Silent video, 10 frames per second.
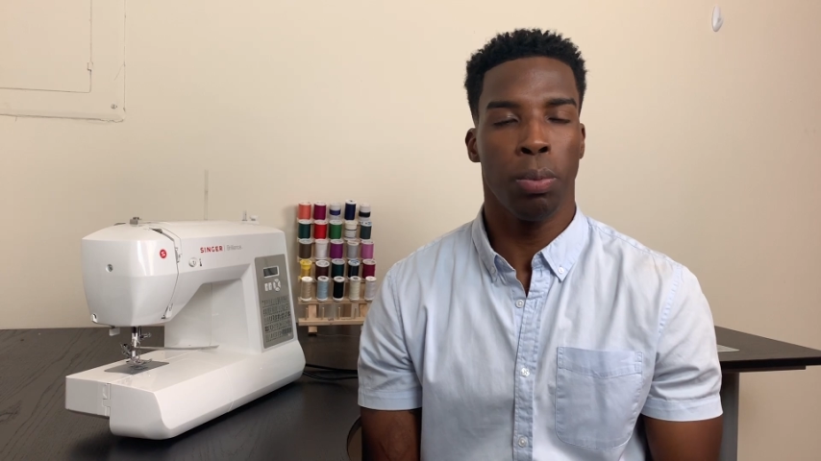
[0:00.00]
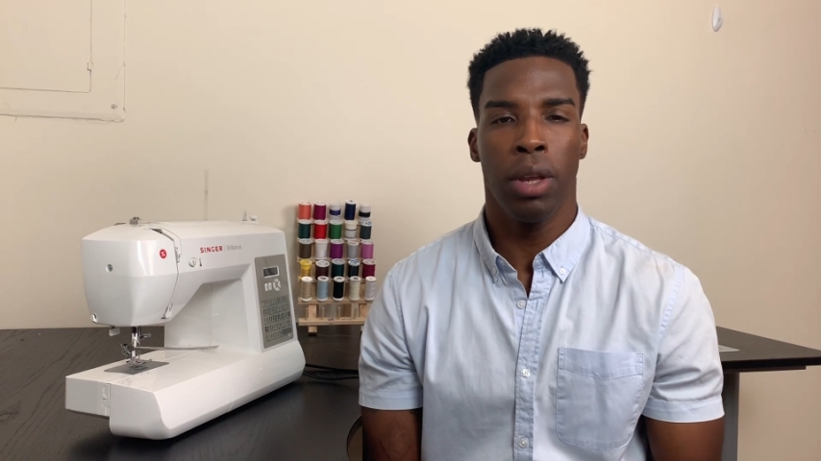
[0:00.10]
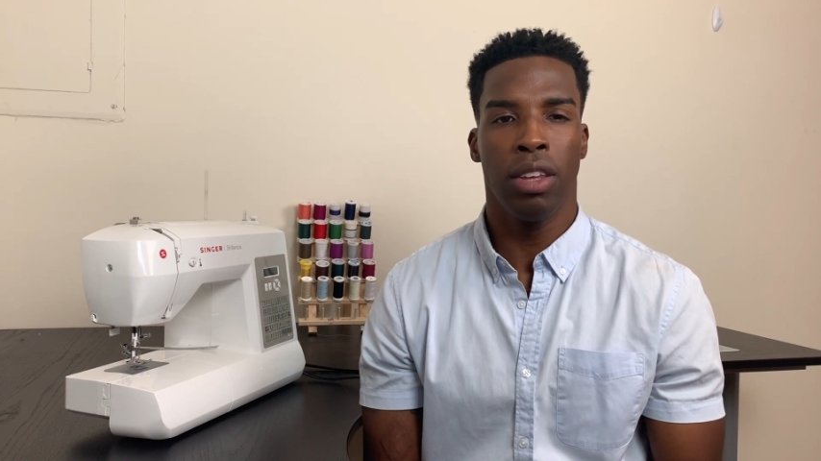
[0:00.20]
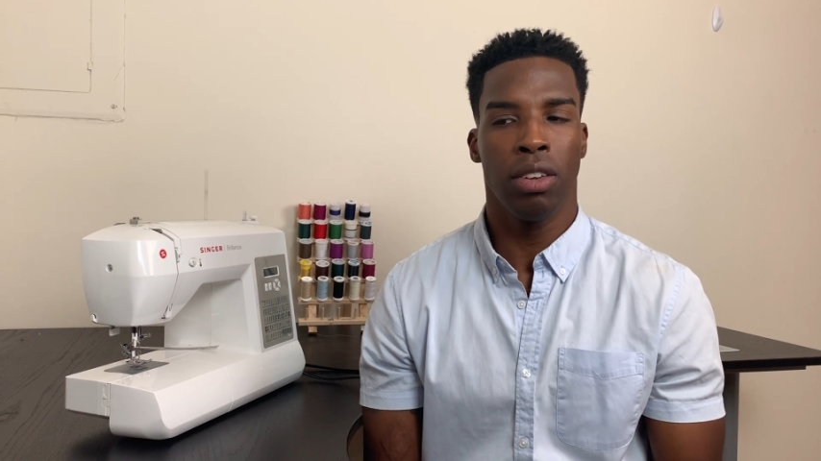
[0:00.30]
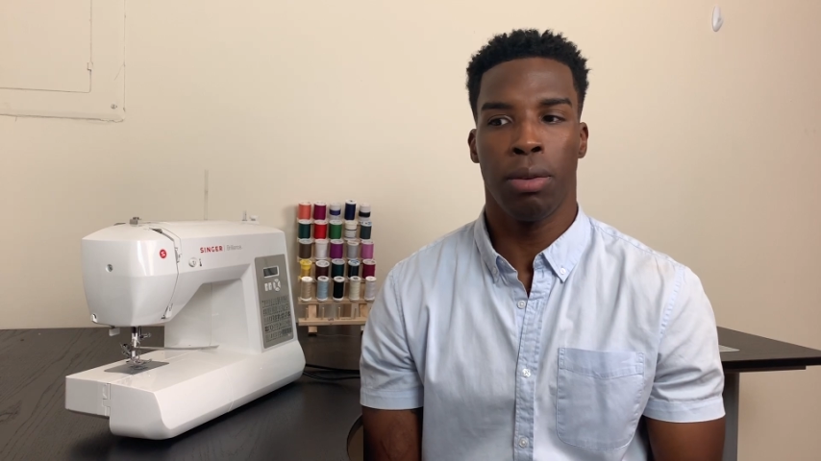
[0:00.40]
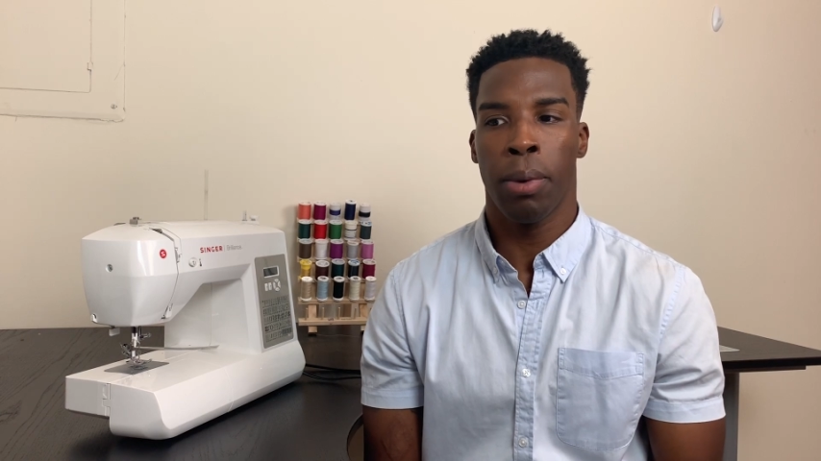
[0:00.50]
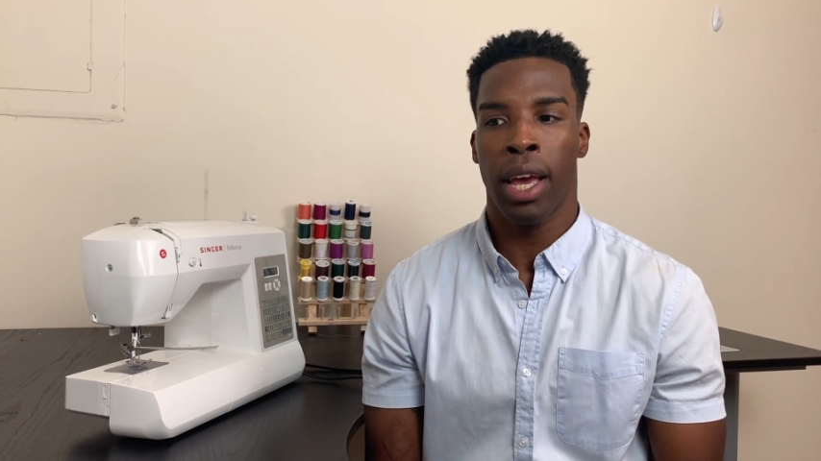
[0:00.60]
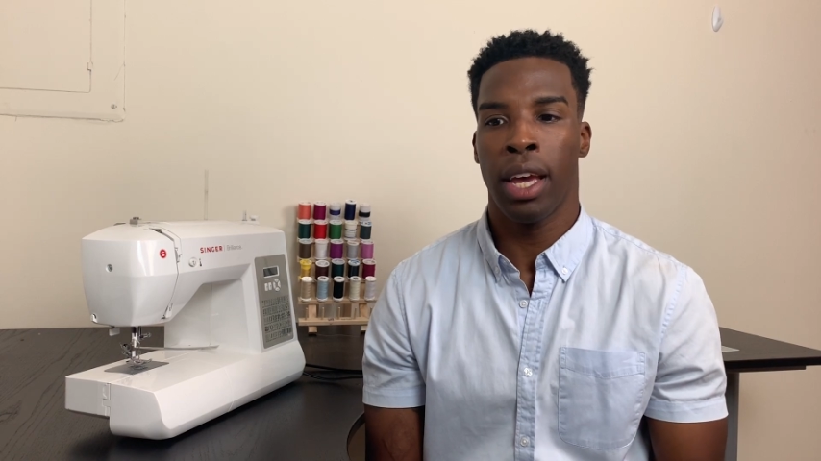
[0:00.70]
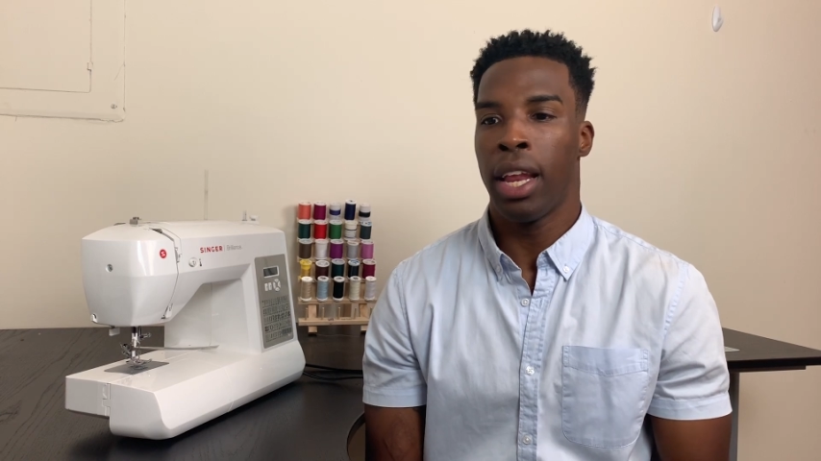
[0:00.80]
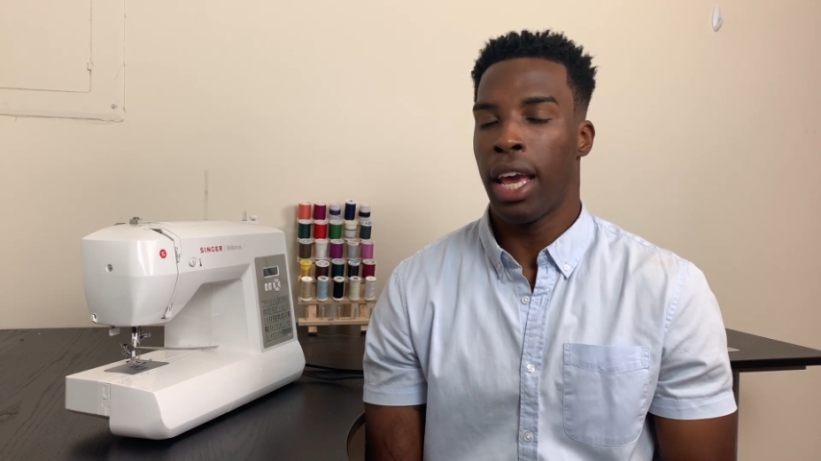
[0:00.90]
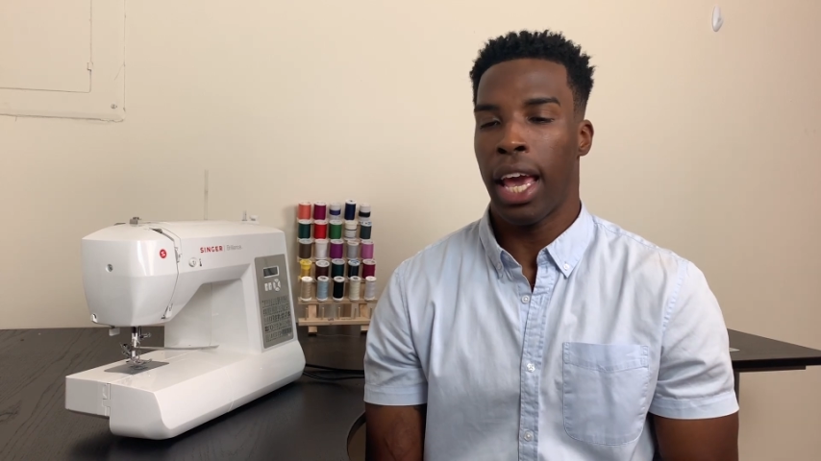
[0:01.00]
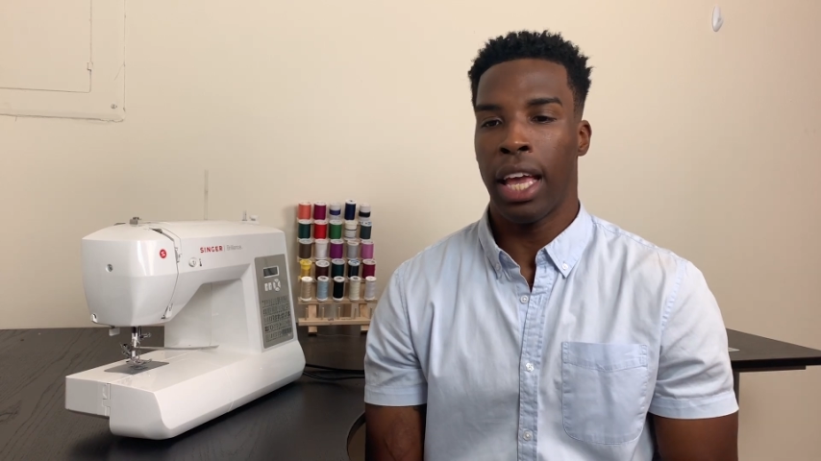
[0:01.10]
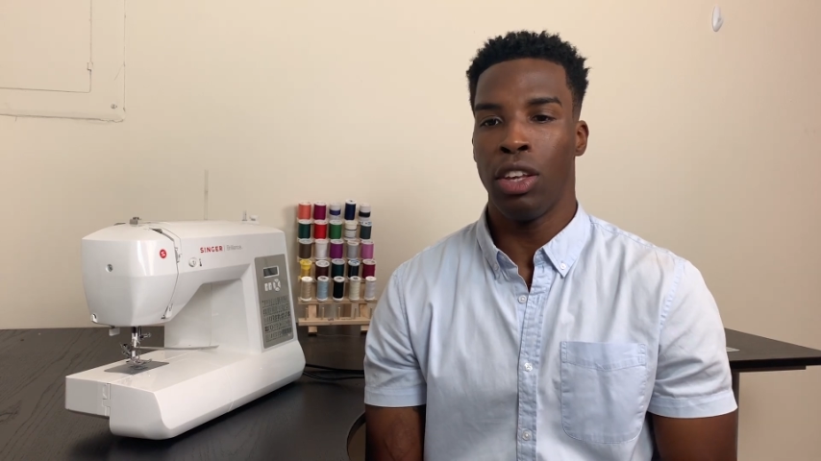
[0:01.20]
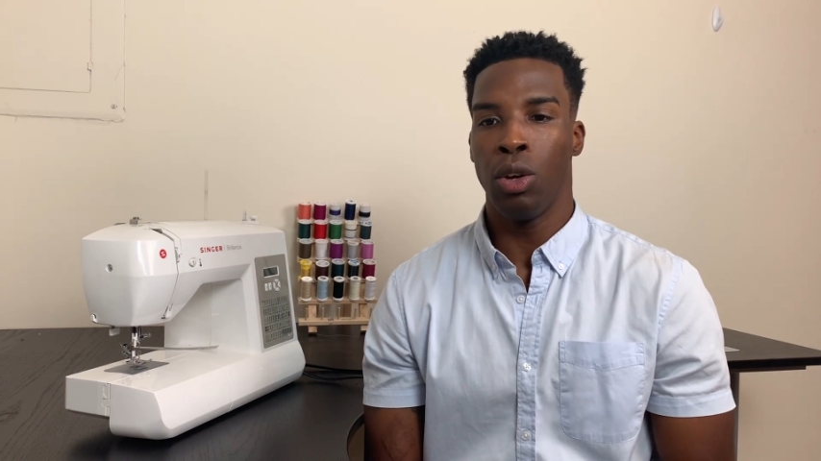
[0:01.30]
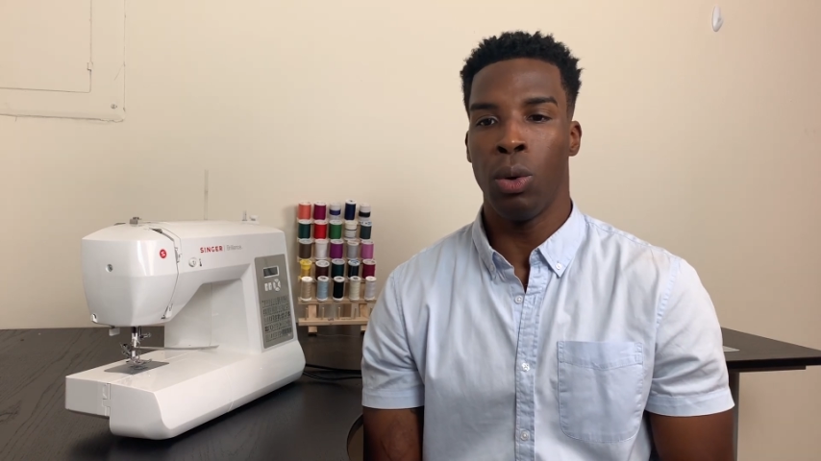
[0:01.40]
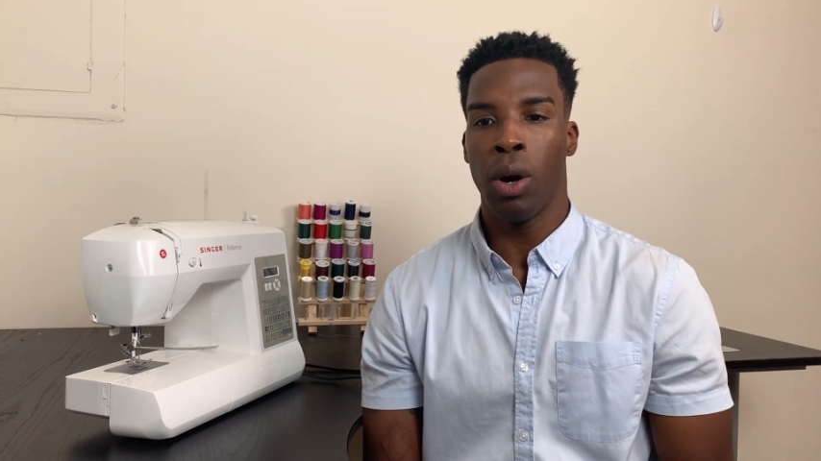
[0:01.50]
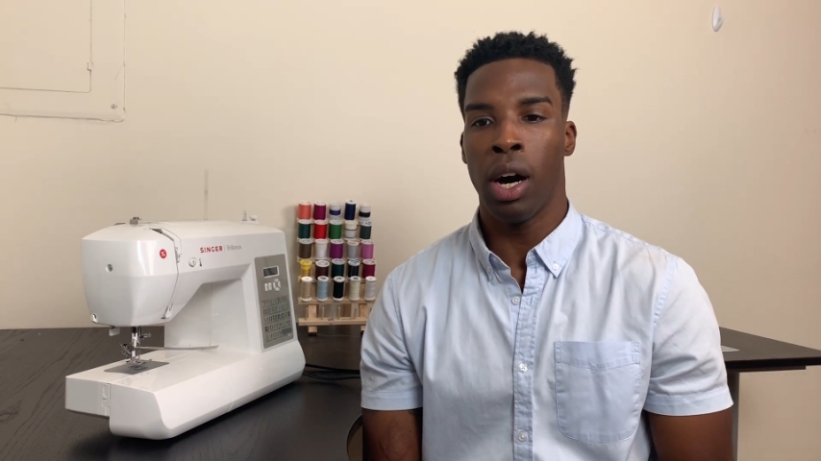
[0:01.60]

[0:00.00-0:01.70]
pieces, man, and you